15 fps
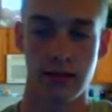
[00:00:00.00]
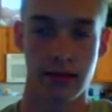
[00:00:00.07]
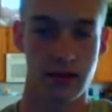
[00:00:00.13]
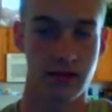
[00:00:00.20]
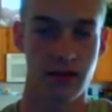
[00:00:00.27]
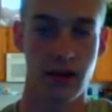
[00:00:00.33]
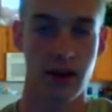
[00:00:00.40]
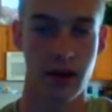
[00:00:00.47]

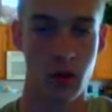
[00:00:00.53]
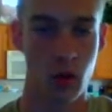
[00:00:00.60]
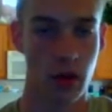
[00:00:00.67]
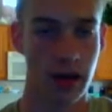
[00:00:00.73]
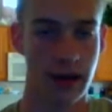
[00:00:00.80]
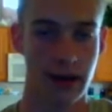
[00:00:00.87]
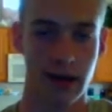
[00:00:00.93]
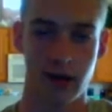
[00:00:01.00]
it's very
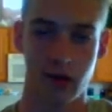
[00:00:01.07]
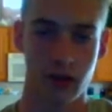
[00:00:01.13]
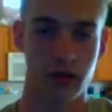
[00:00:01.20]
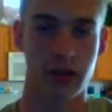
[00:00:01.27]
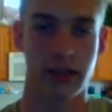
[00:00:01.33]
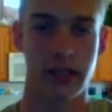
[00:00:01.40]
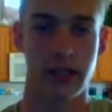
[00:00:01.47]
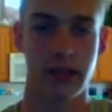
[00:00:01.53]
quiet, and I don't
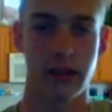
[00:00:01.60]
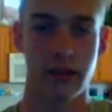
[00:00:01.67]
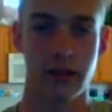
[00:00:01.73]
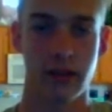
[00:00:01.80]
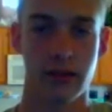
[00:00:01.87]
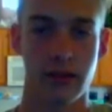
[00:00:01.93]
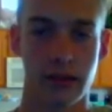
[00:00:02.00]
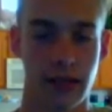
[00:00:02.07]
really
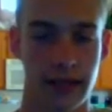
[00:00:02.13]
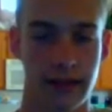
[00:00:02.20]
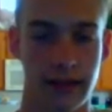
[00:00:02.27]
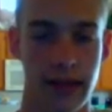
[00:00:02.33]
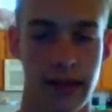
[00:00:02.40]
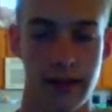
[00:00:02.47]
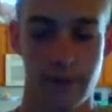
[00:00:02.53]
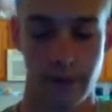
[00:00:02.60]
like
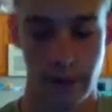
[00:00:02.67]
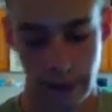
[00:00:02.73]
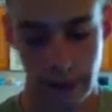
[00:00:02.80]
that.